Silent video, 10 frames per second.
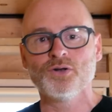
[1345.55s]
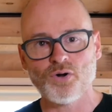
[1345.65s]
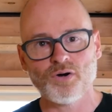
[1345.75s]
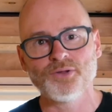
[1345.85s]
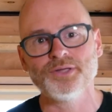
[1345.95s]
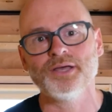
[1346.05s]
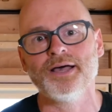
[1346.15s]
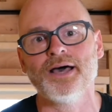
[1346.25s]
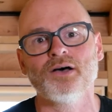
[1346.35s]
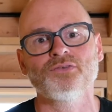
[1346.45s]
normally in
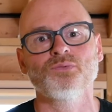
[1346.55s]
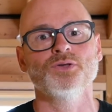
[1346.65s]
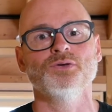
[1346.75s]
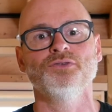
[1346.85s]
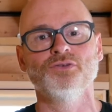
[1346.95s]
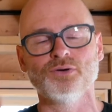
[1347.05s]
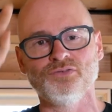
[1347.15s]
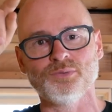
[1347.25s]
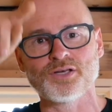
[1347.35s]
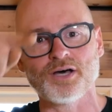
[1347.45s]
a house what you would do
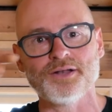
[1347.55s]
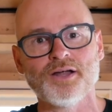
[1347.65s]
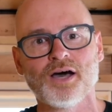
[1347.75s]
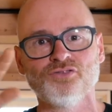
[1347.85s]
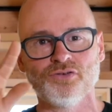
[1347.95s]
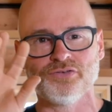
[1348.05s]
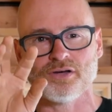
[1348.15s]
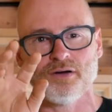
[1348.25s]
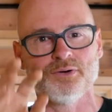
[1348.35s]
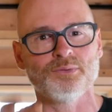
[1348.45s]
is you would cut notches and
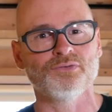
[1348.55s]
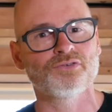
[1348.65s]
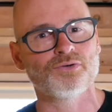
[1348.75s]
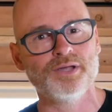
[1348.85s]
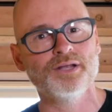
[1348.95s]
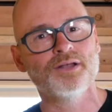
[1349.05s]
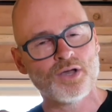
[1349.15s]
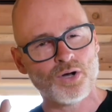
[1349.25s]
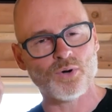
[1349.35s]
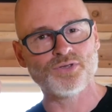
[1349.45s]
cover it with screen,
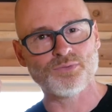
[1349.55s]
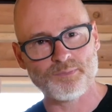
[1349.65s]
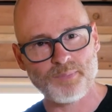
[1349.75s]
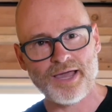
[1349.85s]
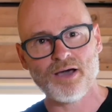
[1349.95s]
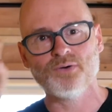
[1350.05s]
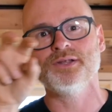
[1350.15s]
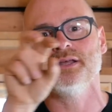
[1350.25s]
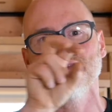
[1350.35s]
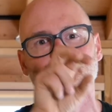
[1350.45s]
or you would
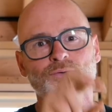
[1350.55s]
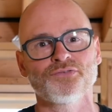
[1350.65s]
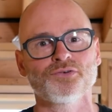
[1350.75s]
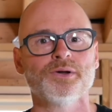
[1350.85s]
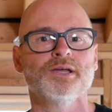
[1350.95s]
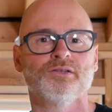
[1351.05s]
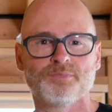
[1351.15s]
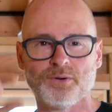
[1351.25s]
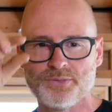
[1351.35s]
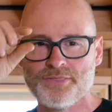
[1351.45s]
pound in little screens.
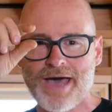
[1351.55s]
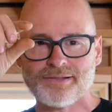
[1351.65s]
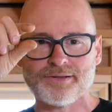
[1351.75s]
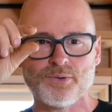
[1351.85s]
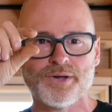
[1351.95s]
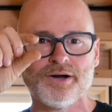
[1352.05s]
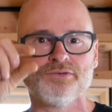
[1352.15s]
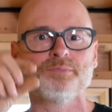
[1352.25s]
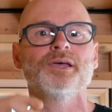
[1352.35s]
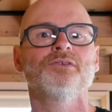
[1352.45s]
But with that little
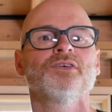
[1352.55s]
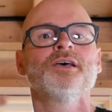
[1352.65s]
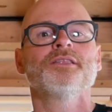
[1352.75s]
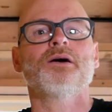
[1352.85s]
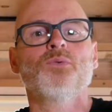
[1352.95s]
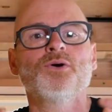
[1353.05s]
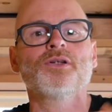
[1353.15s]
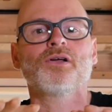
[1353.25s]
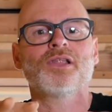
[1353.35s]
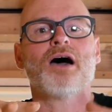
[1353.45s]
airspace, that
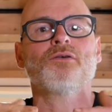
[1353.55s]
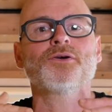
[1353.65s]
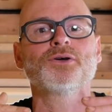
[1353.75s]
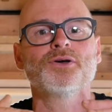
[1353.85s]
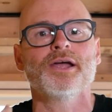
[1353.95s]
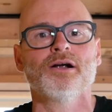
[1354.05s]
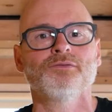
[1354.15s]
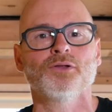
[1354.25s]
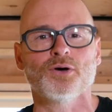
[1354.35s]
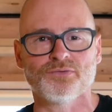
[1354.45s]
wouldn't allow for good
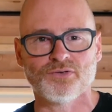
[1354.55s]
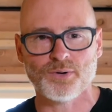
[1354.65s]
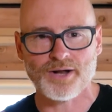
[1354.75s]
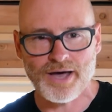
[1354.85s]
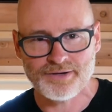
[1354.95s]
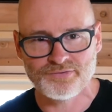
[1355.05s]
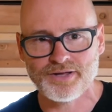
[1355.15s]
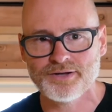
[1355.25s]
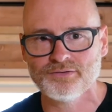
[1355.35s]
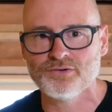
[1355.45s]
airflow. So what I
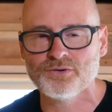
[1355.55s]
decided to